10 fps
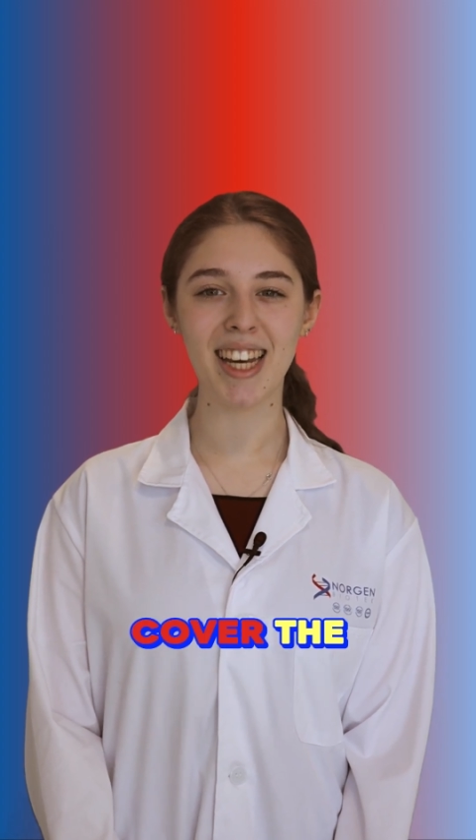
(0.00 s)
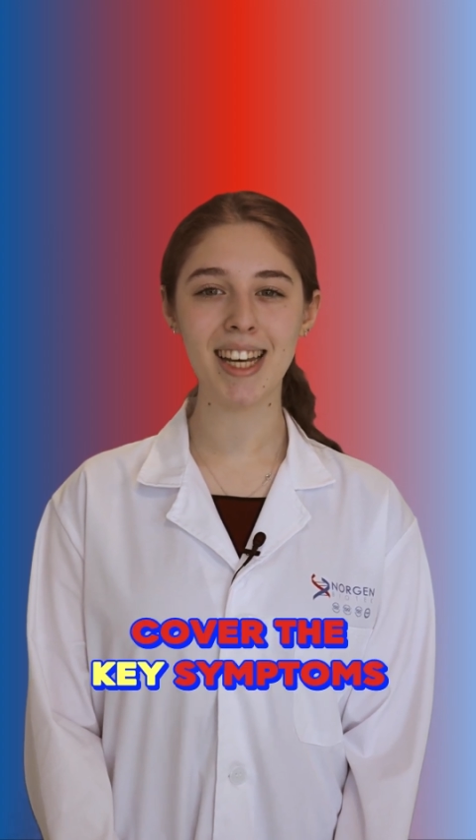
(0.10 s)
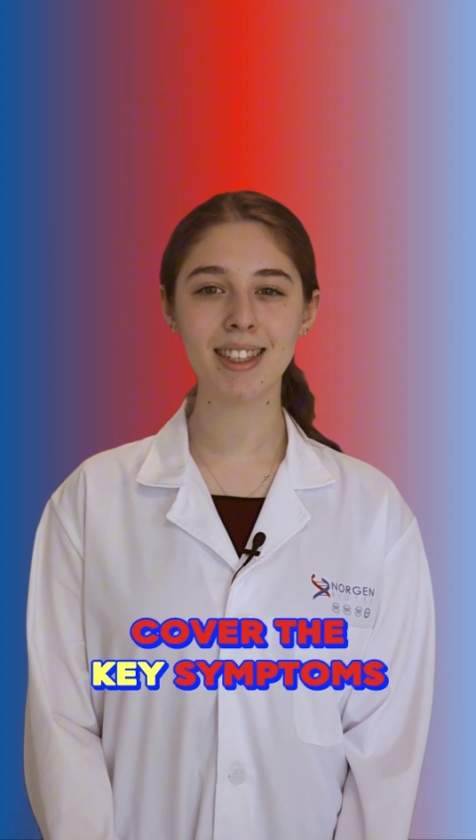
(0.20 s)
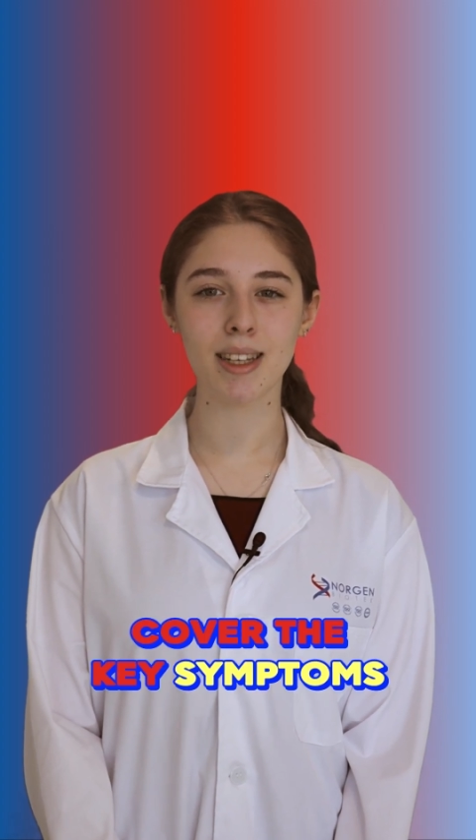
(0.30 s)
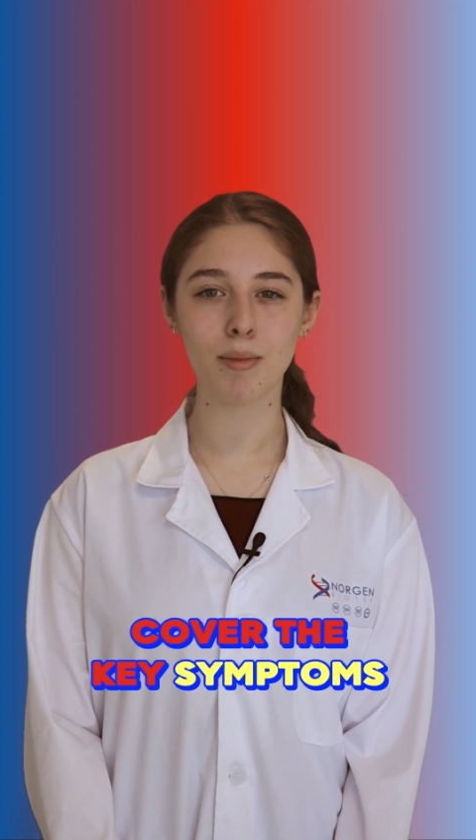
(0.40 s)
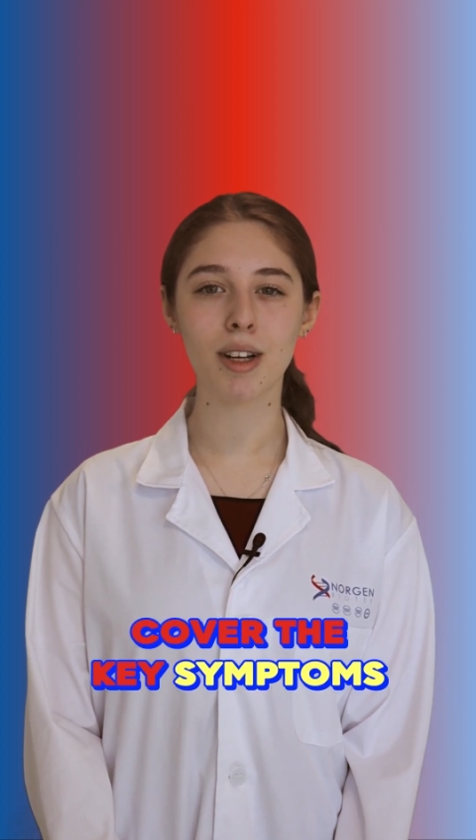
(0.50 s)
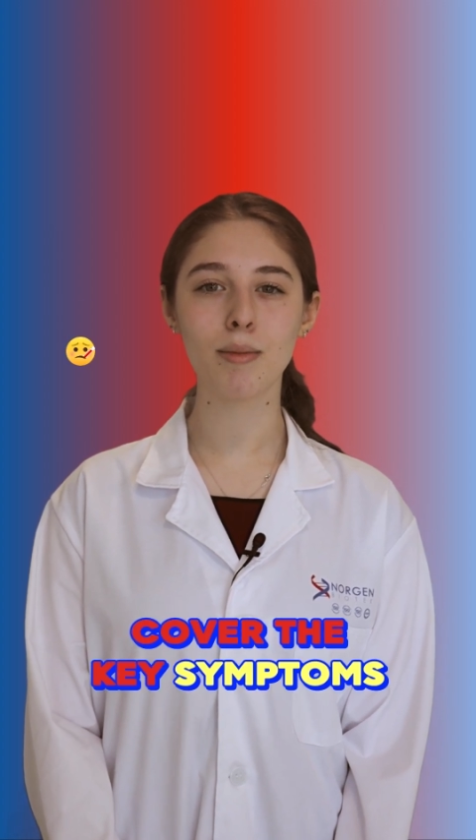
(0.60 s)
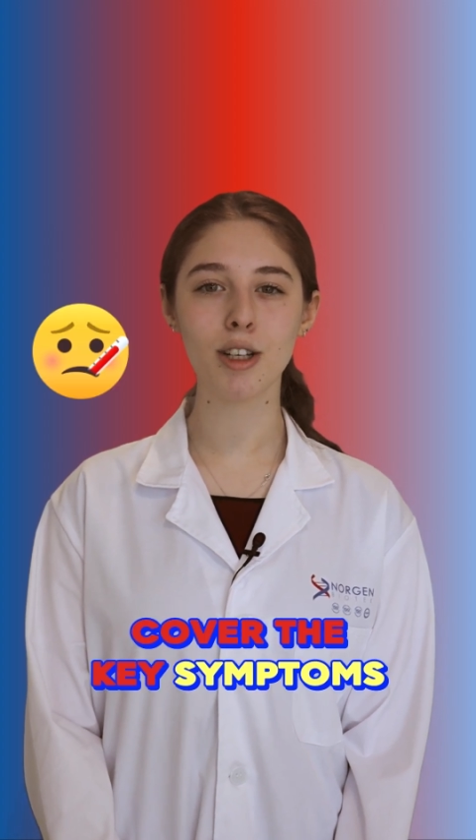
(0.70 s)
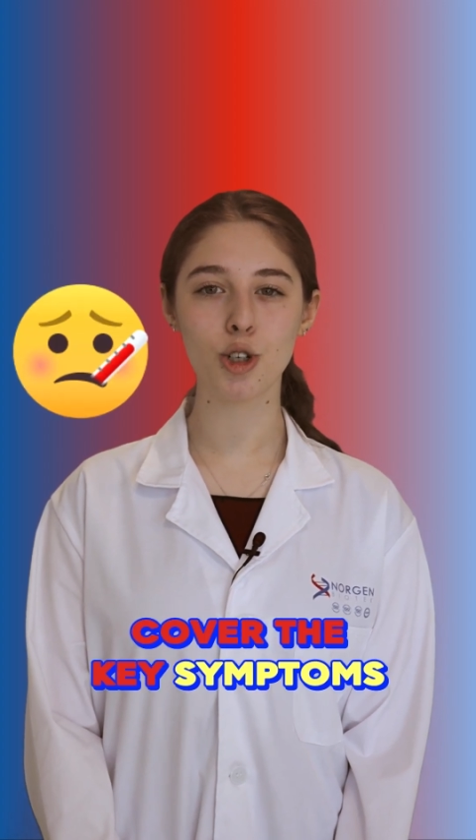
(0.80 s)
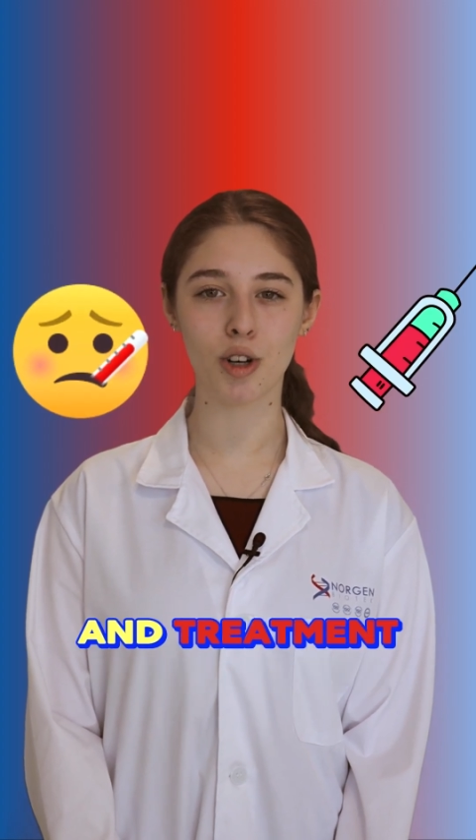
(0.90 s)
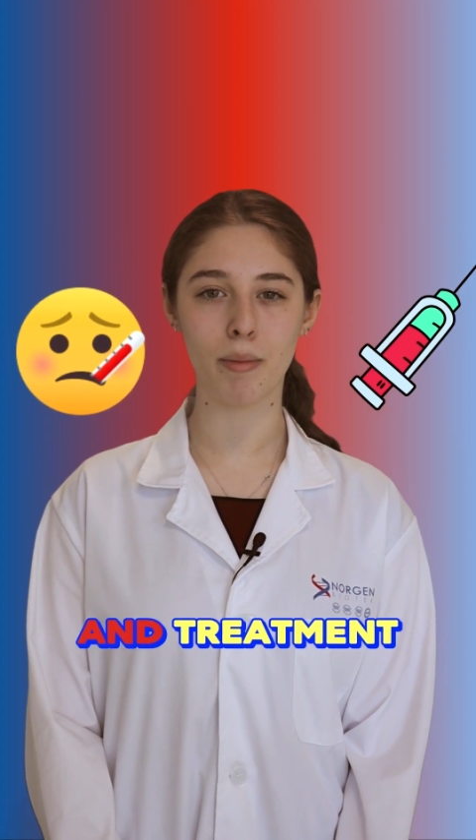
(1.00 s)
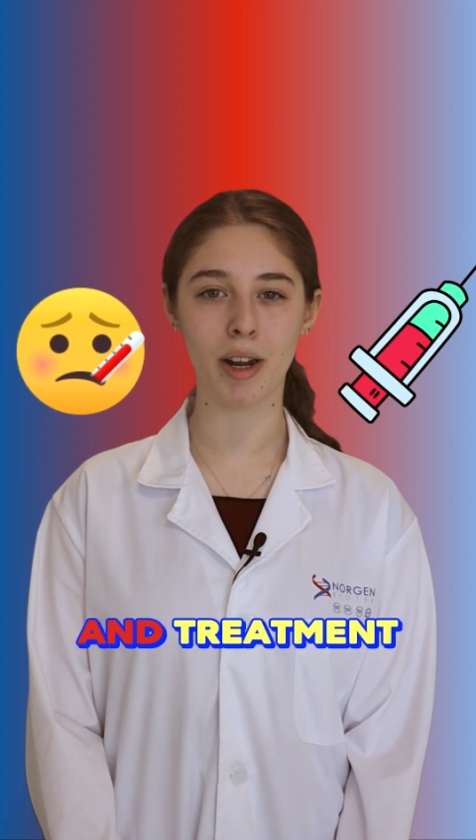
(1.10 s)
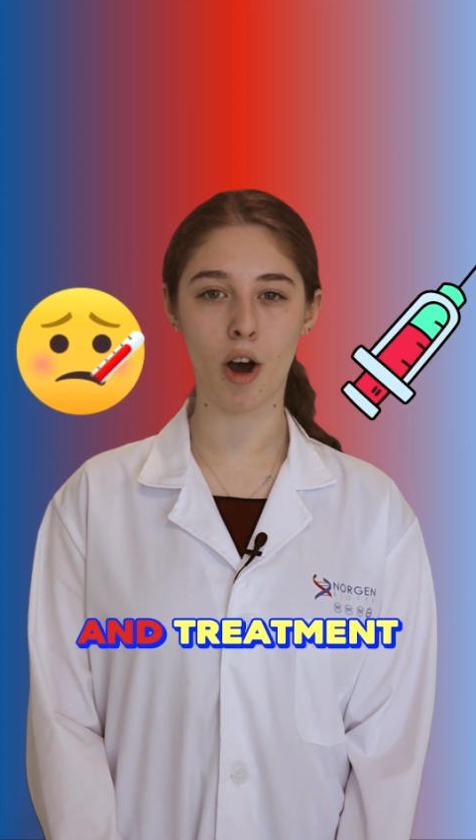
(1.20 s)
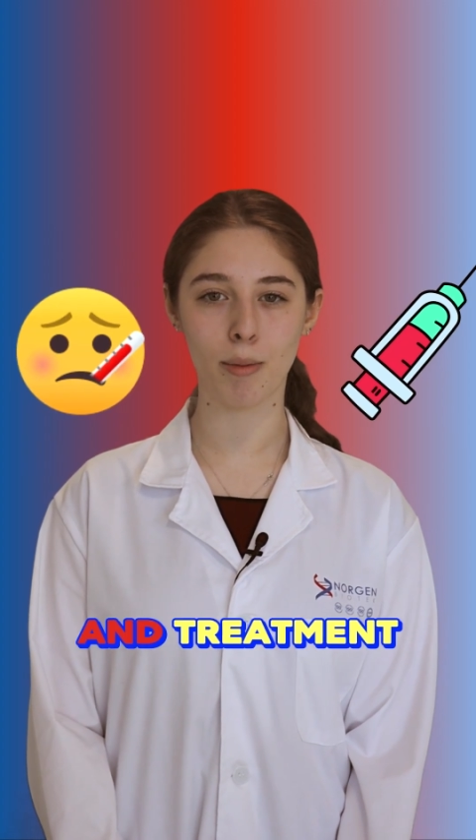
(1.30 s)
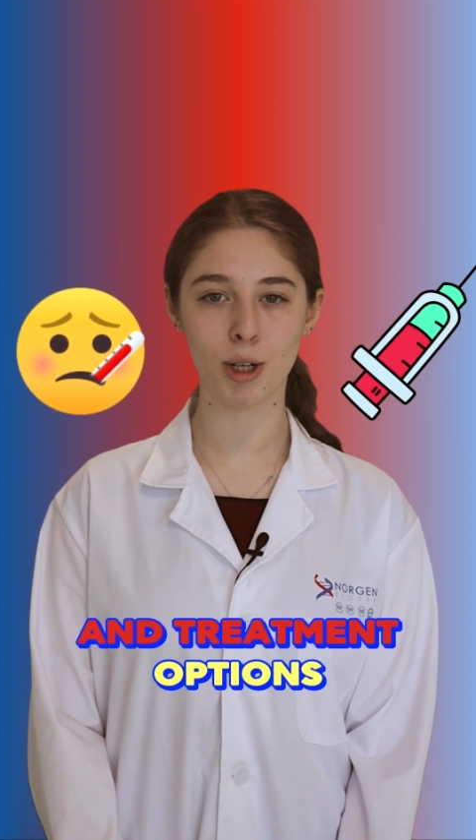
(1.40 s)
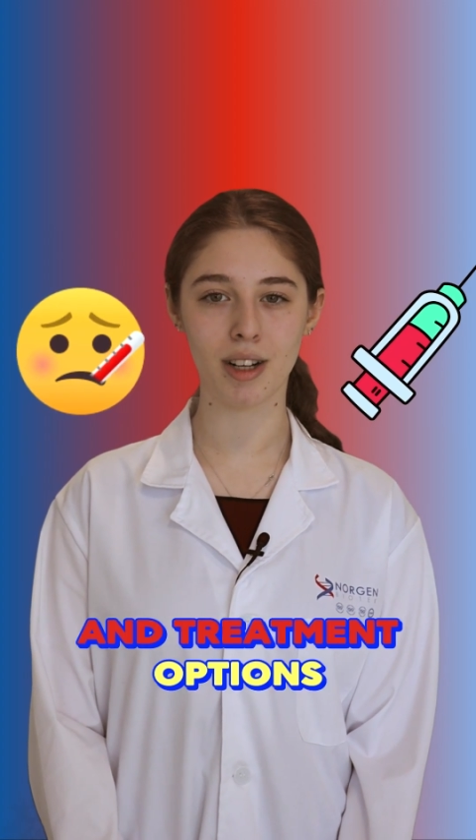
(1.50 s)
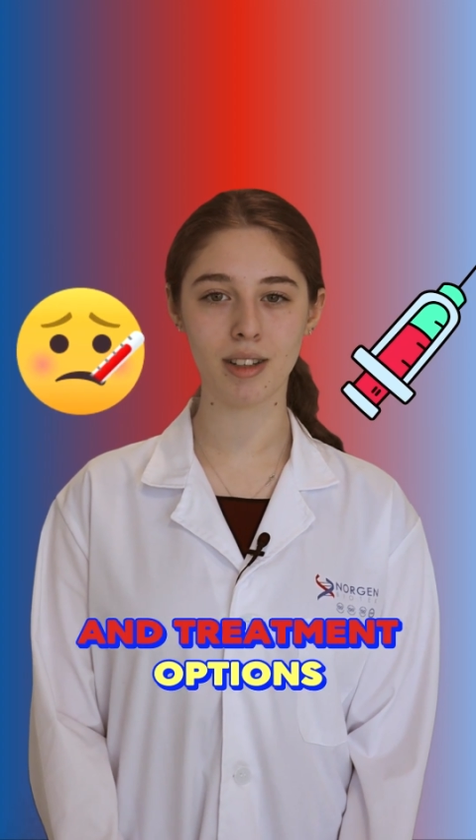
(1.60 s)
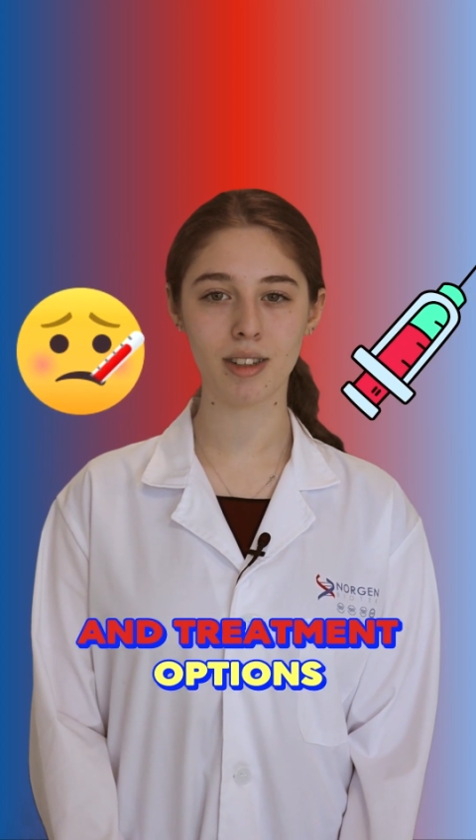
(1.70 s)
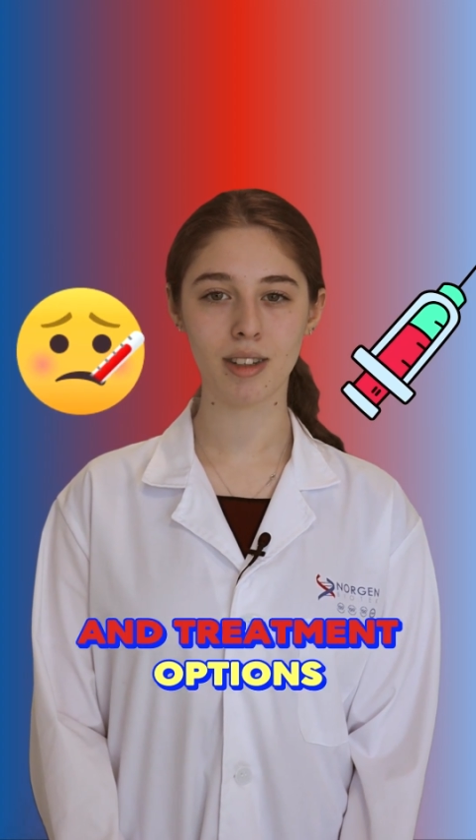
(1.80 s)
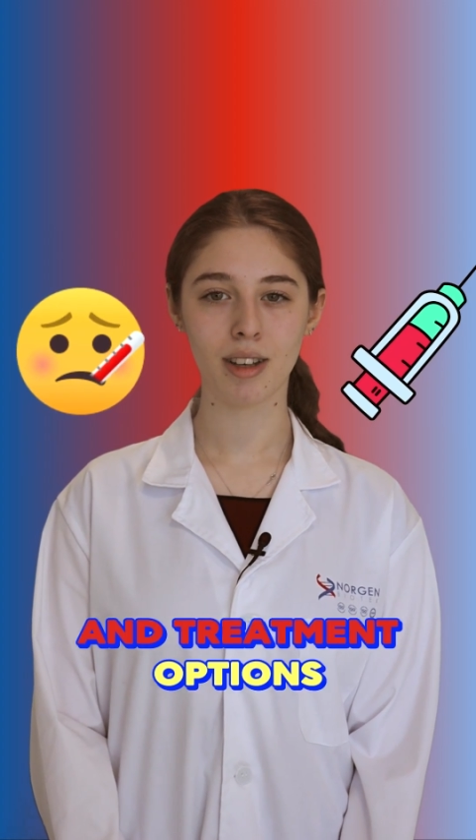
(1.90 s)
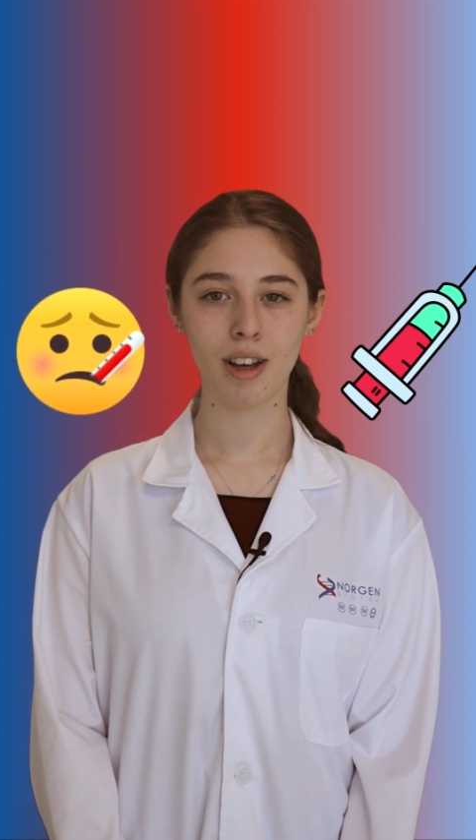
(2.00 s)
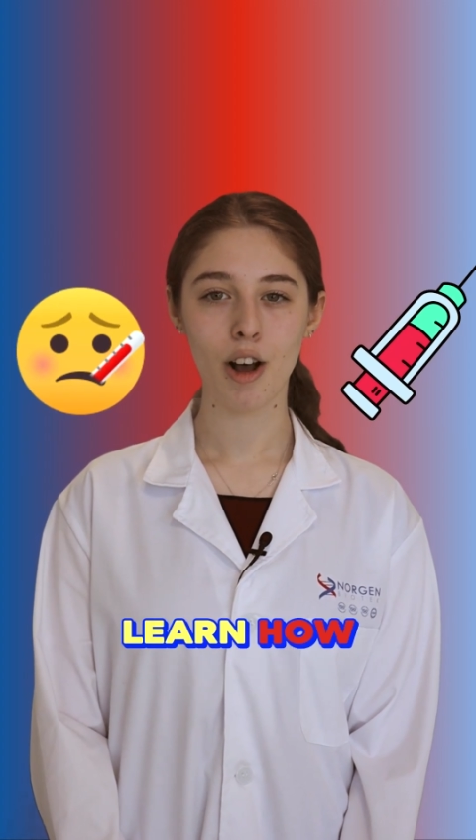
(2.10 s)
key symptoms and treatment options.